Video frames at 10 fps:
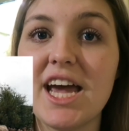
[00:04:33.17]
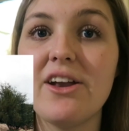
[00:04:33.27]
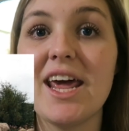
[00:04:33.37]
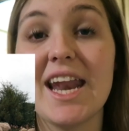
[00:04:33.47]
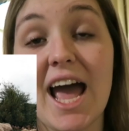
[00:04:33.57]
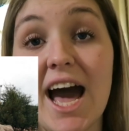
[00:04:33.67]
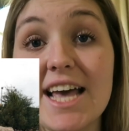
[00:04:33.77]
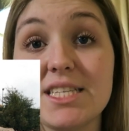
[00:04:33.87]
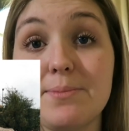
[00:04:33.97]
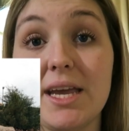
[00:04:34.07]
down at a
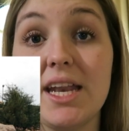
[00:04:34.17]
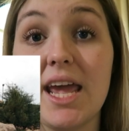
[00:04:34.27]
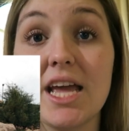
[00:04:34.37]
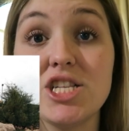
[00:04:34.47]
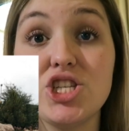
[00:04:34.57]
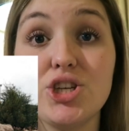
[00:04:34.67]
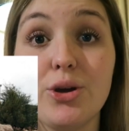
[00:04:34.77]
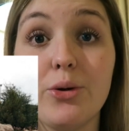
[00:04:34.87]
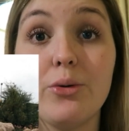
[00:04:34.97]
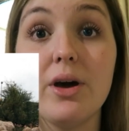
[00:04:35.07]
high speed
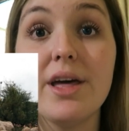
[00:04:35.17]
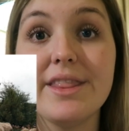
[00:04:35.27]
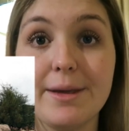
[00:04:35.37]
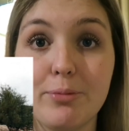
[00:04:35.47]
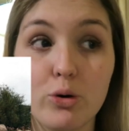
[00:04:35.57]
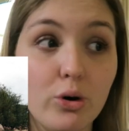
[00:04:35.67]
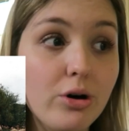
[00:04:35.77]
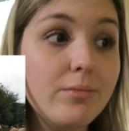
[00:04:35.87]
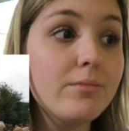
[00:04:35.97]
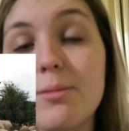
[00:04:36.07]
into the
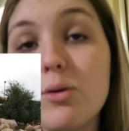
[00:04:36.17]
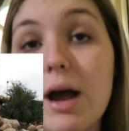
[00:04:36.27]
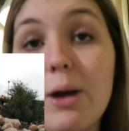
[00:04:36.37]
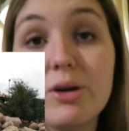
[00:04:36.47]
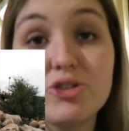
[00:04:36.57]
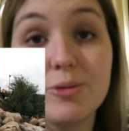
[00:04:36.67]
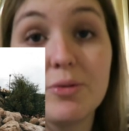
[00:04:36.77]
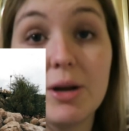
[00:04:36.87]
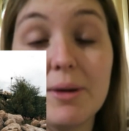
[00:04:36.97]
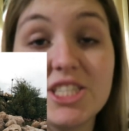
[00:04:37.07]
pool. Cable ride, which was
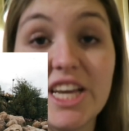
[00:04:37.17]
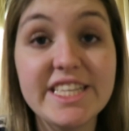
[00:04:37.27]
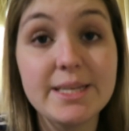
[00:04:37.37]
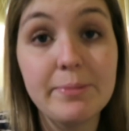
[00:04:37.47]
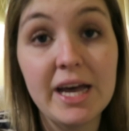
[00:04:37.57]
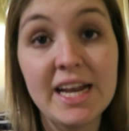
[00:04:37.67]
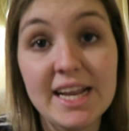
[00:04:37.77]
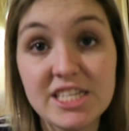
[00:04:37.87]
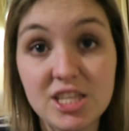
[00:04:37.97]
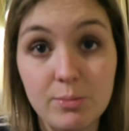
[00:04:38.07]
pretty much a zip line
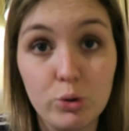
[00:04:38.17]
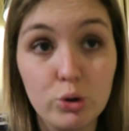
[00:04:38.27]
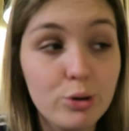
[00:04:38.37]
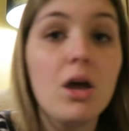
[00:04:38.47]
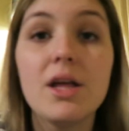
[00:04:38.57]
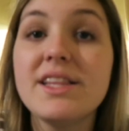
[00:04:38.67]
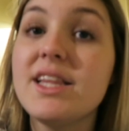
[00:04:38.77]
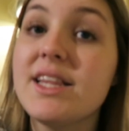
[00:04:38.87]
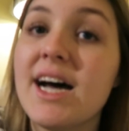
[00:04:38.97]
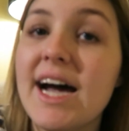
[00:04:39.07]
into the pool.
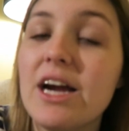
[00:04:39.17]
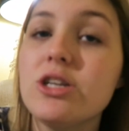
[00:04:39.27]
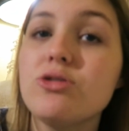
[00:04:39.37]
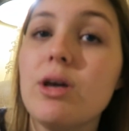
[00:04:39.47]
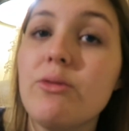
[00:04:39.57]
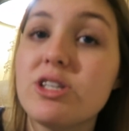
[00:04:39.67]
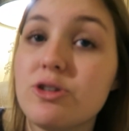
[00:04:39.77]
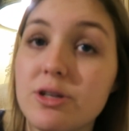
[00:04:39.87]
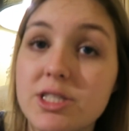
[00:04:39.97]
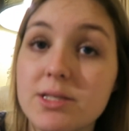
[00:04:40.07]
Tire swing, which
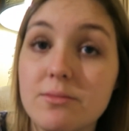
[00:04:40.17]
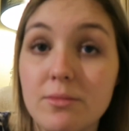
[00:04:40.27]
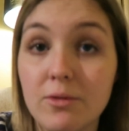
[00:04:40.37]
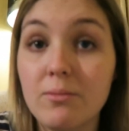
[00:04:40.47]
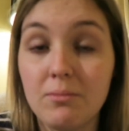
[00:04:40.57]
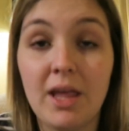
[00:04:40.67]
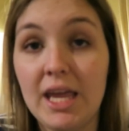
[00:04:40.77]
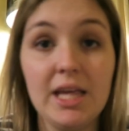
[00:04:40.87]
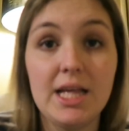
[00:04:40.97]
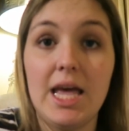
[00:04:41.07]
was
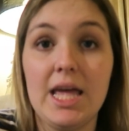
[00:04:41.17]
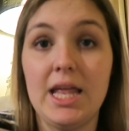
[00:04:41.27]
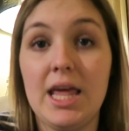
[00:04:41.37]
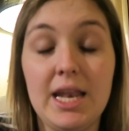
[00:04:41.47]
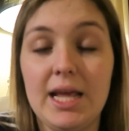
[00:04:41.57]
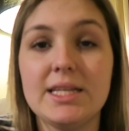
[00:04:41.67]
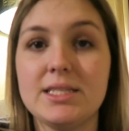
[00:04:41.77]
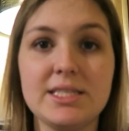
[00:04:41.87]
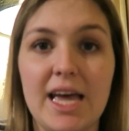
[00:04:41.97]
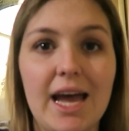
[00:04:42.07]
like
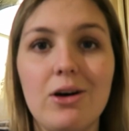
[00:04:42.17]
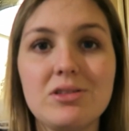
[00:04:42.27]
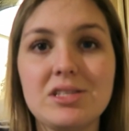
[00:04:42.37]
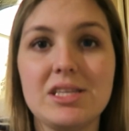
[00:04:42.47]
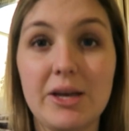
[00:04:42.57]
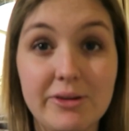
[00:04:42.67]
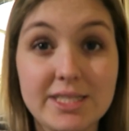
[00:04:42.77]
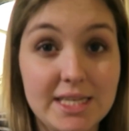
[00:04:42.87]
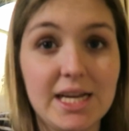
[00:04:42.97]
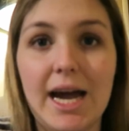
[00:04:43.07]
it sounds, it
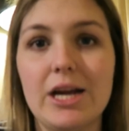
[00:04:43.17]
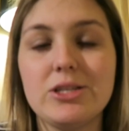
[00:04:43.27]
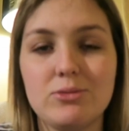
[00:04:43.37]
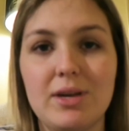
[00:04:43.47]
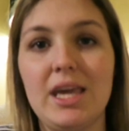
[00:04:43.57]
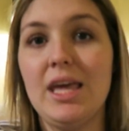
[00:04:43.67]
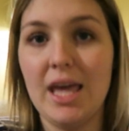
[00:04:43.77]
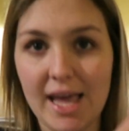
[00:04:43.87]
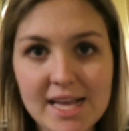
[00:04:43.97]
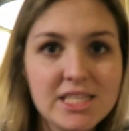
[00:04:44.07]
was a tire swing
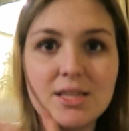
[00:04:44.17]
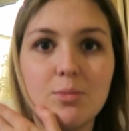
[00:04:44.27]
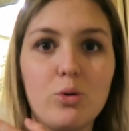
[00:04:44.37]
into the